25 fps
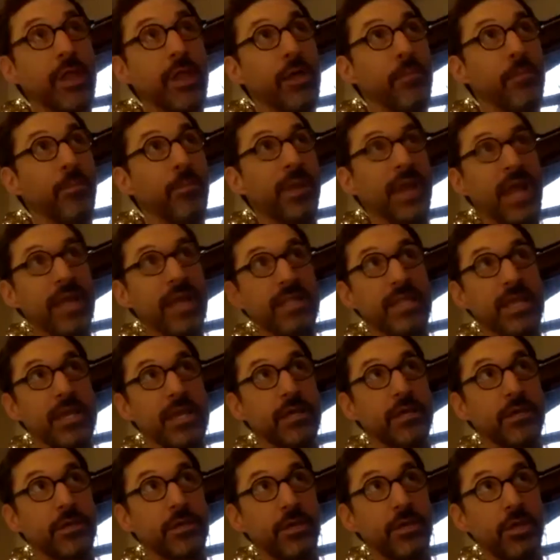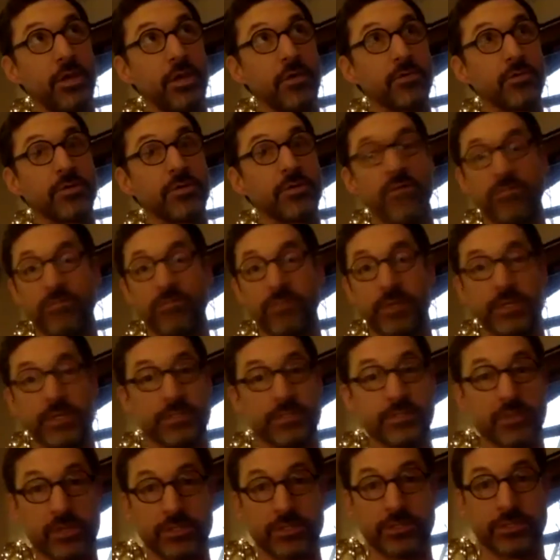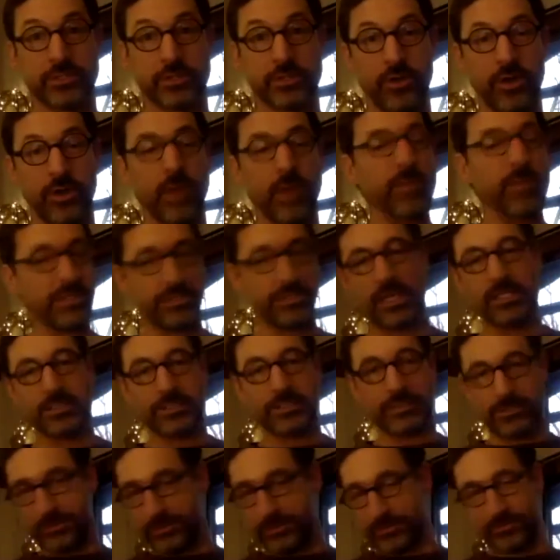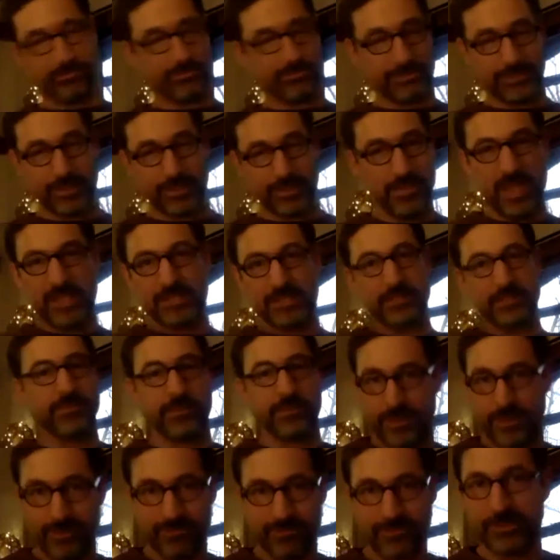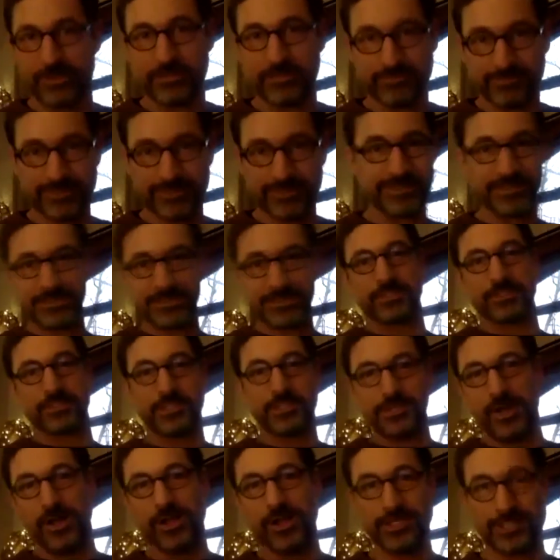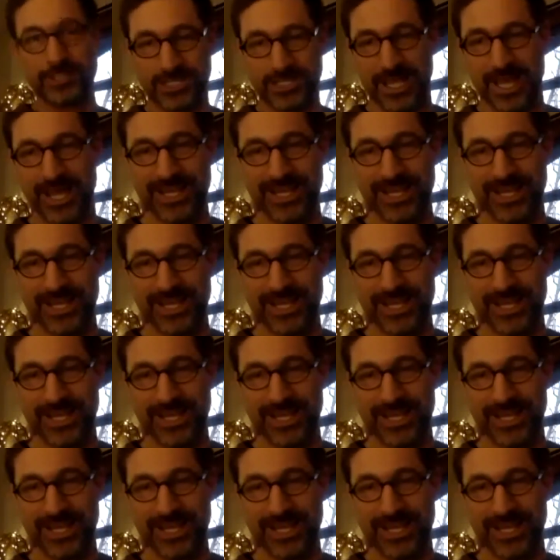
but I think, you know, government is also, I mean, yes, there's the mess of the government. Let's just acknowledge that.